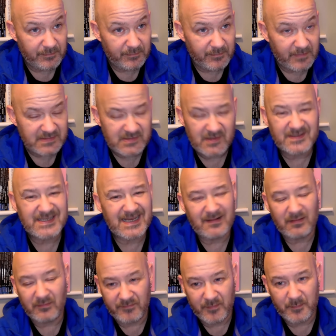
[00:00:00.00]
It's not
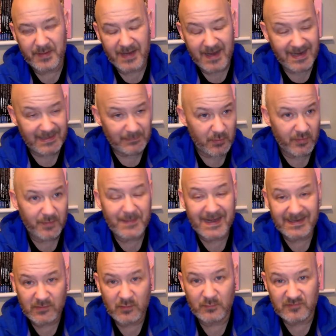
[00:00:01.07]
tackled from behind, but the man
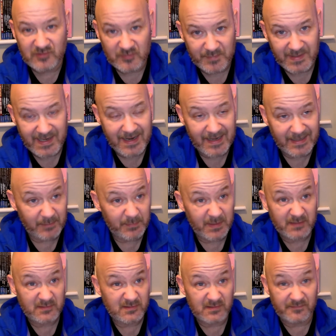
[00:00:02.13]
comes from behind him, and I
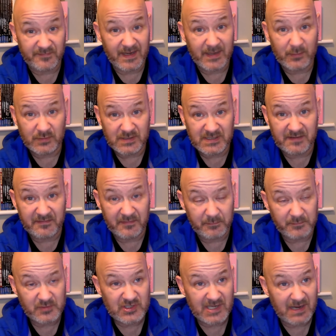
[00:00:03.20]
just don't think anyone's giving
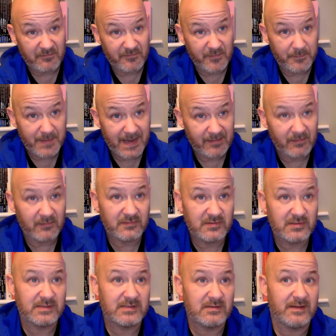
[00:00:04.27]
a shout for man on, so
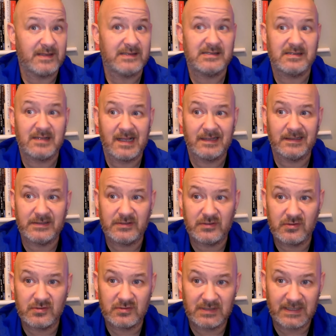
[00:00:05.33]
he's got that slightly
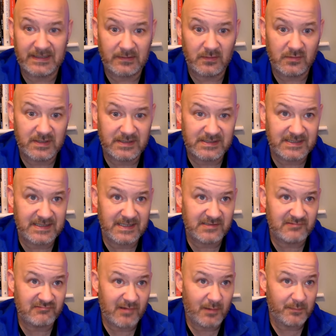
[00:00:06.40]
dawdling look as he
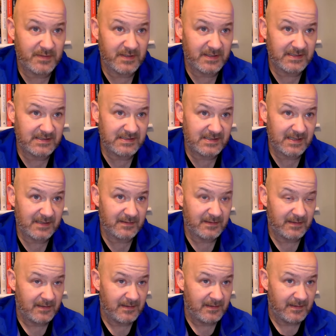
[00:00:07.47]
gets robbed, and it's that,
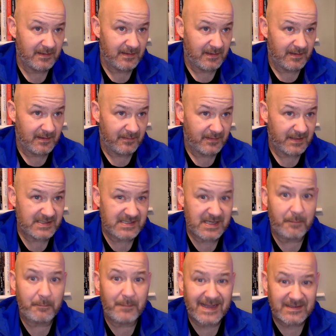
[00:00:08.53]
I think it's
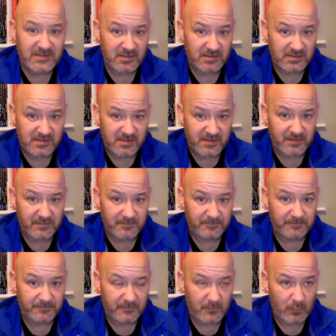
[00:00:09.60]
that Matos that
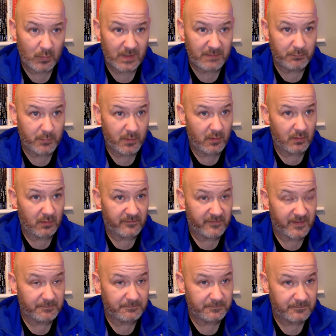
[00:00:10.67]
went ball off
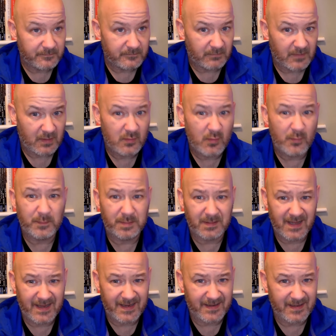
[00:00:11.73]
him. Good
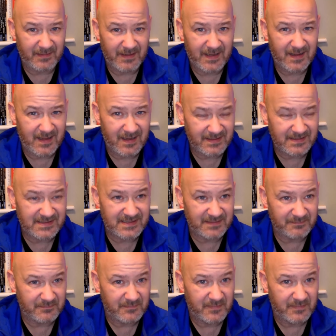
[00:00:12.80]
player, I liked him.